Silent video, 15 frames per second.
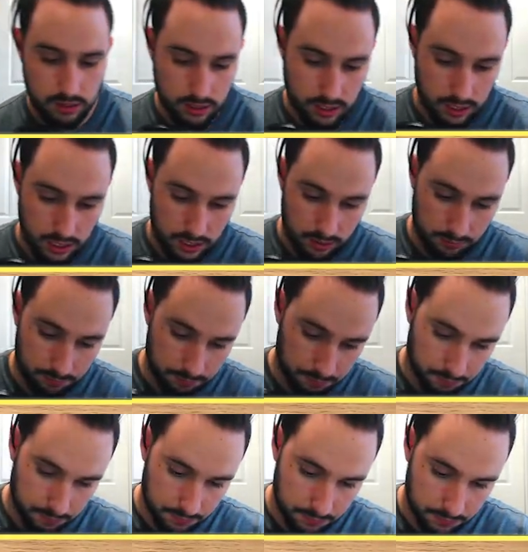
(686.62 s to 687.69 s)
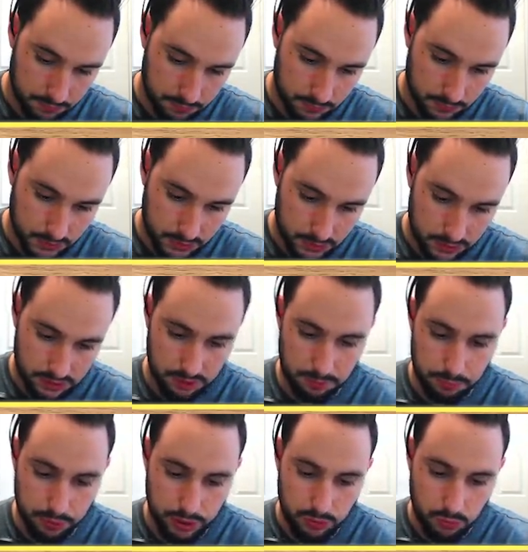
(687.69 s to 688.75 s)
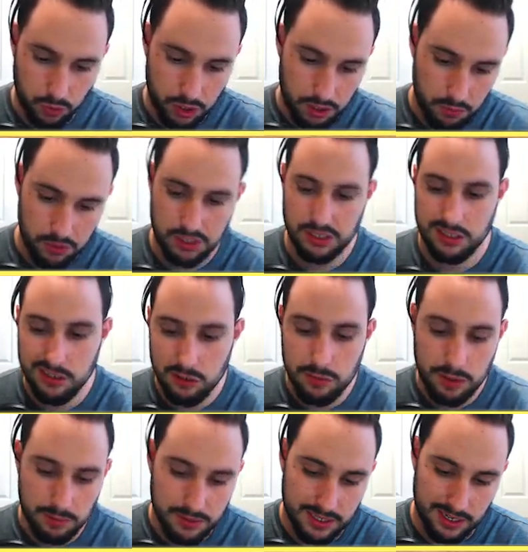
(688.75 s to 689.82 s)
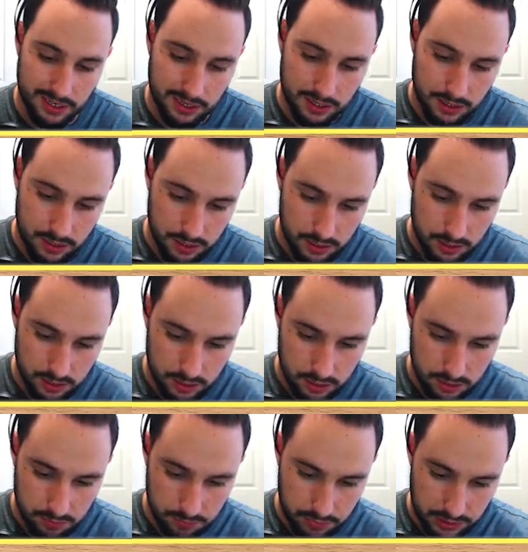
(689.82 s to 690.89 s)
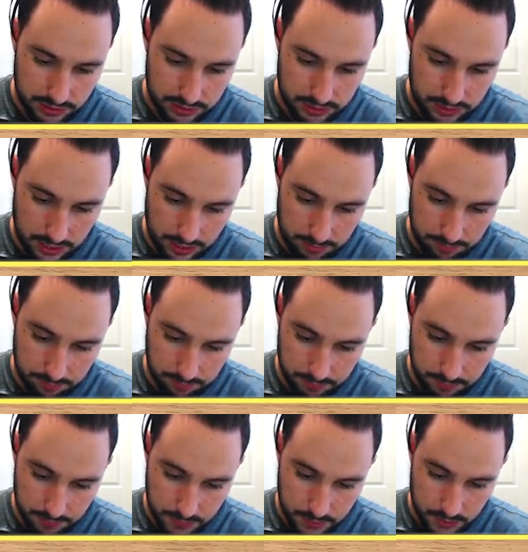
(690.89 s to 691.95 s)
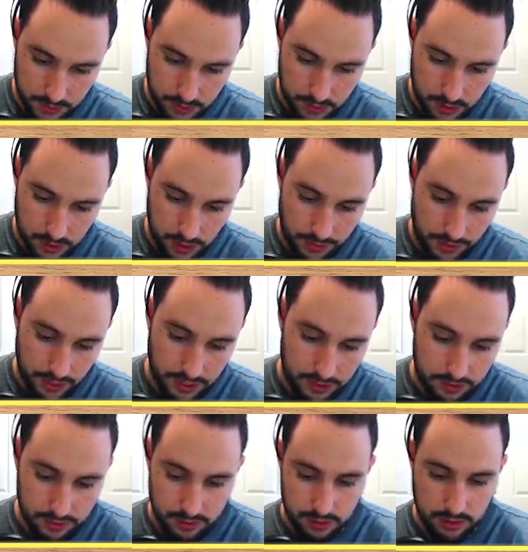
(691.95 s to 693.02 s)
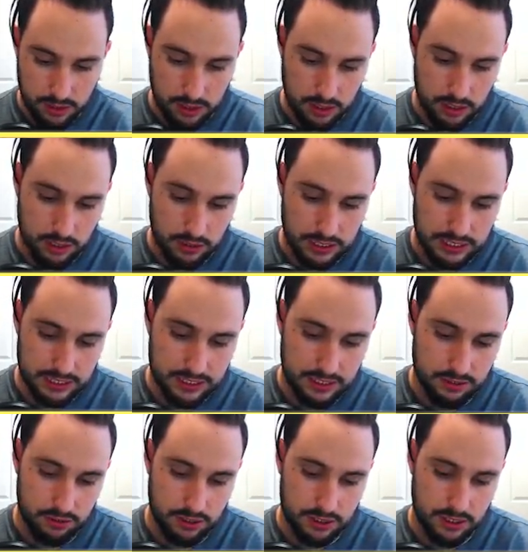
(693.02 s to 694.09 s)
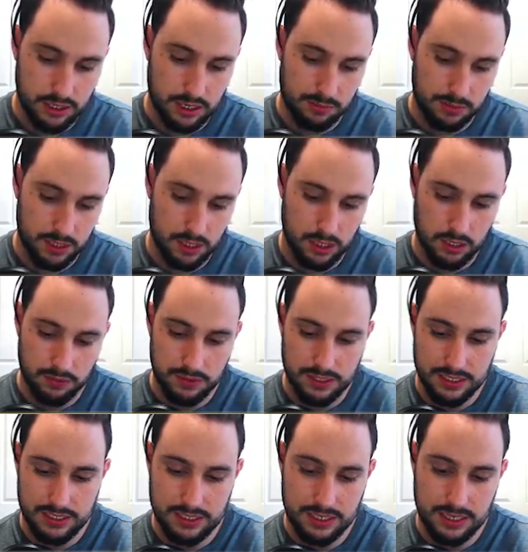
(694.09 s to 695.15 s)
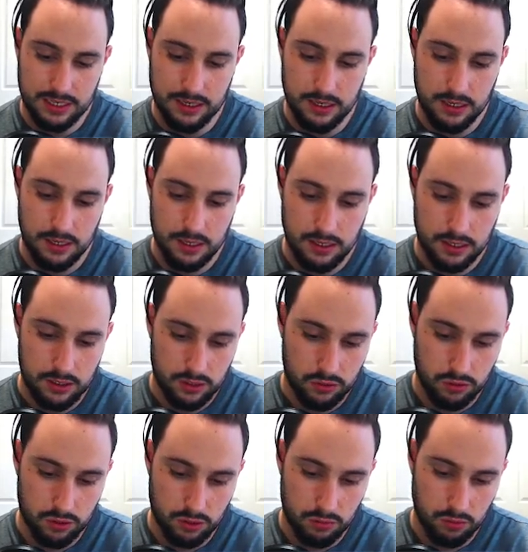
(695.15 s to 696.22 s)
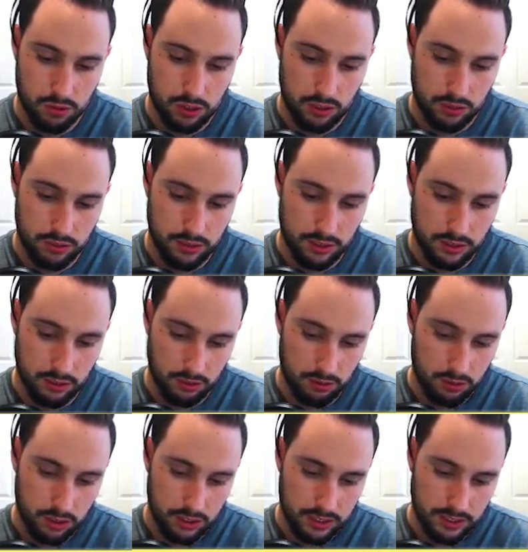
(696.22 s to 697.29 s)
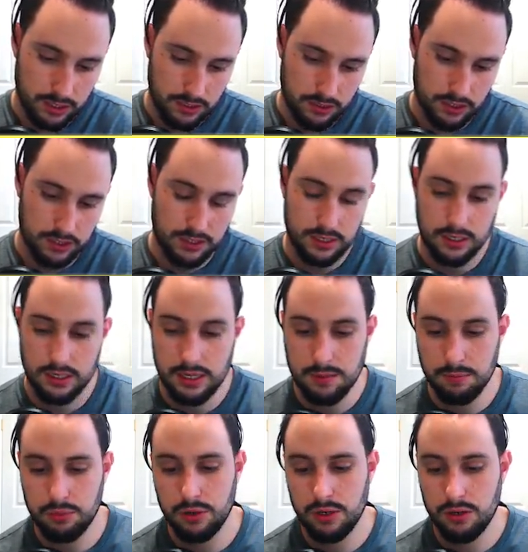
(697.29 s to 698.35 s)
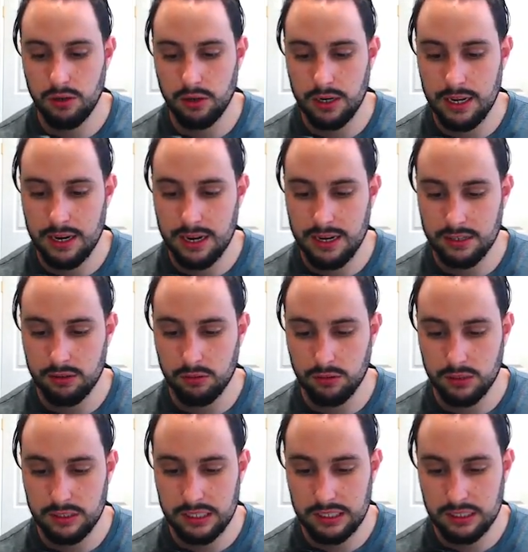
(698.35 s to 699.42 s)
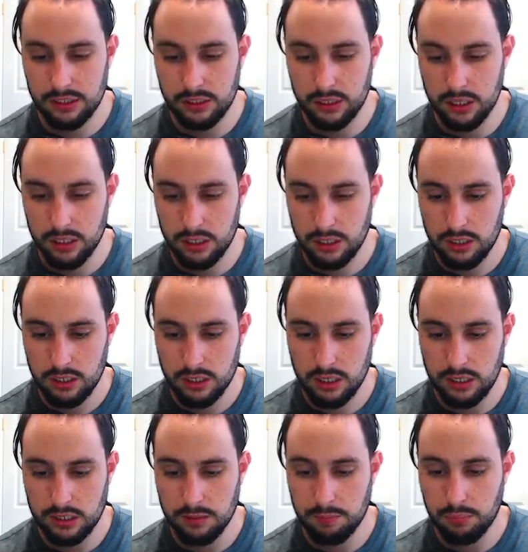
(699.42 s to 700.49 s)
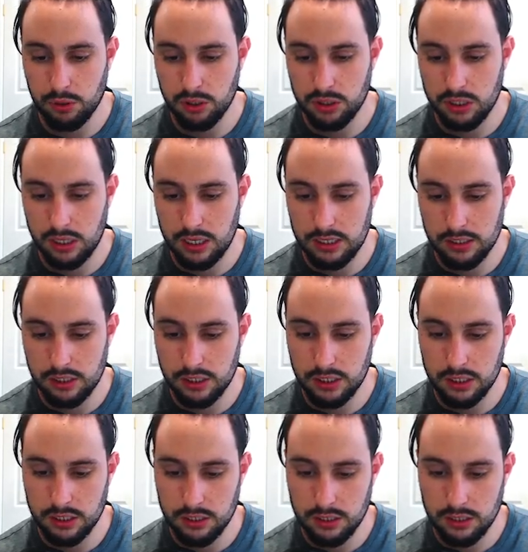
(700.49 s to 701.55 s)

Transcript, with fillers: um just a print one, which is a little bit upsetting. But um nonetheless, authentic series number nine of sixteen. Drinkwater, it does look like it is just an imprint, not an actual signature. Kind of like the bronze last year.